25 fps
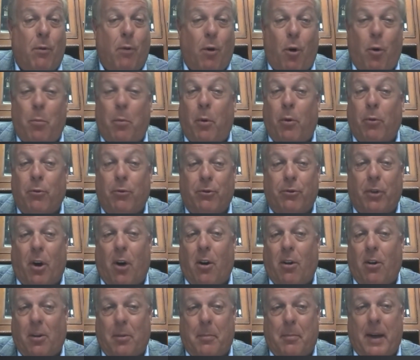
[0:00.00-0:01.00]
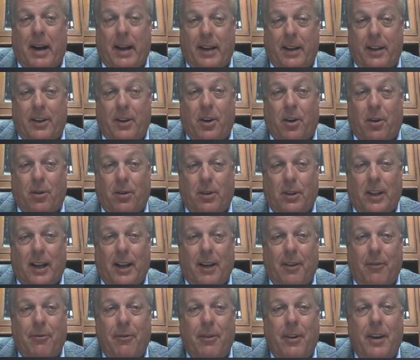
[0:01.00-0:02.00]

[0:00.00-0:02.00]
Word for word: almost all of my adult life.